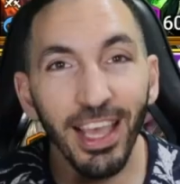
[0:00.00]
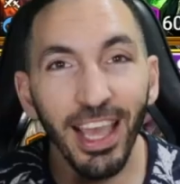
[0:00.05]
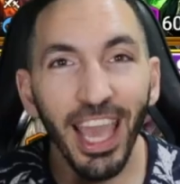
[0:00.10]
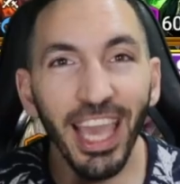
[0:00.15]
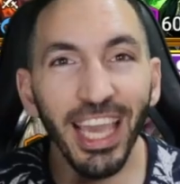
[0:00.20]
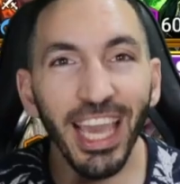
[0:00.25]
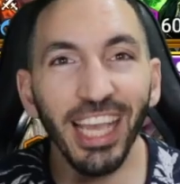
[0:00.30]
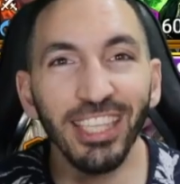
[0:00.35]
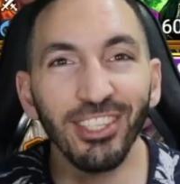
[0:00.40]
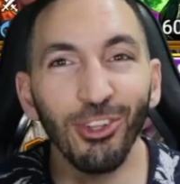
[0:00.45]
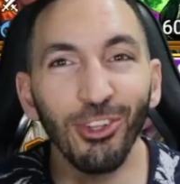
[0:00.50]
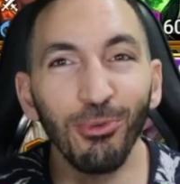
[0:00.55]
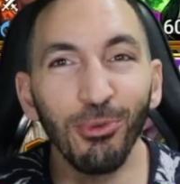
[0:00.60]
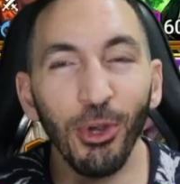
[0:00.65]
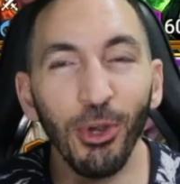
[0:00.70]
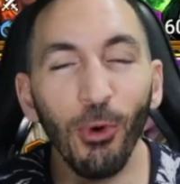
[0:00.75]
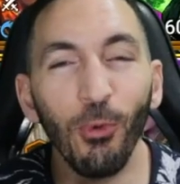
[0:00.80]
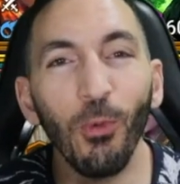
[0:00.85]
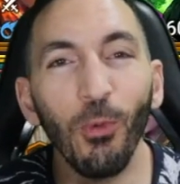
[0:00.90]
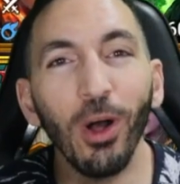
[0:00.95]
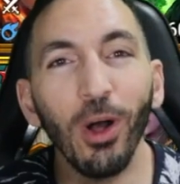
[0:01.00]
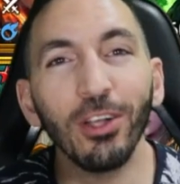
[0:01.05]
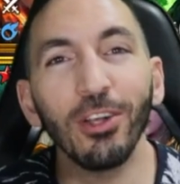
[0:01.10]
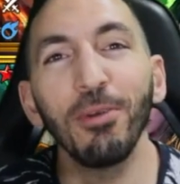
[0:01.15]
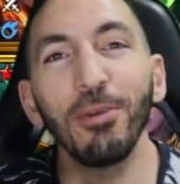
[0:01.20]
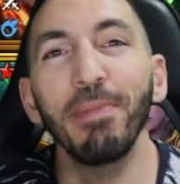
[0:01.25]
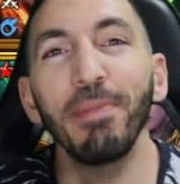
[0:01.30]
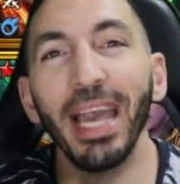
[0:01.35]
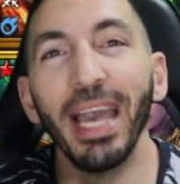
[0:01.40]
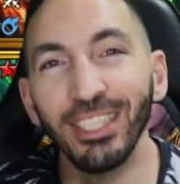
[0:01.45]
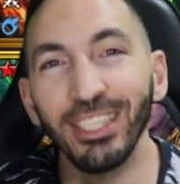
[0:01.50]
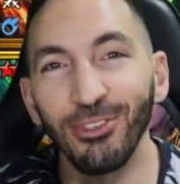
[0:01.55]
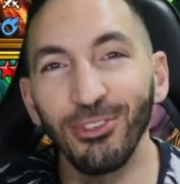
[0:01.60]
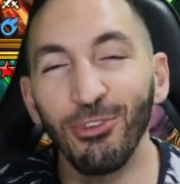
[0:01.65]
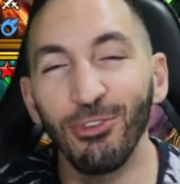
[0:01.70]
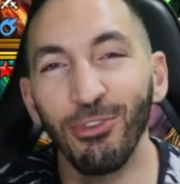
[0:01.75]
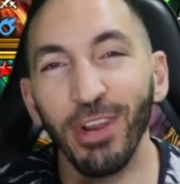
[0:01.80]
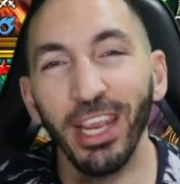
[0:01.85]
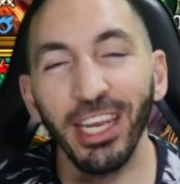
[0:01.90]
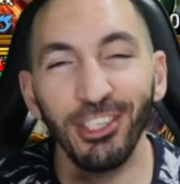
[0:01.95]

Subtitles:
Hey guys, Cole here. Welcome back to the Raid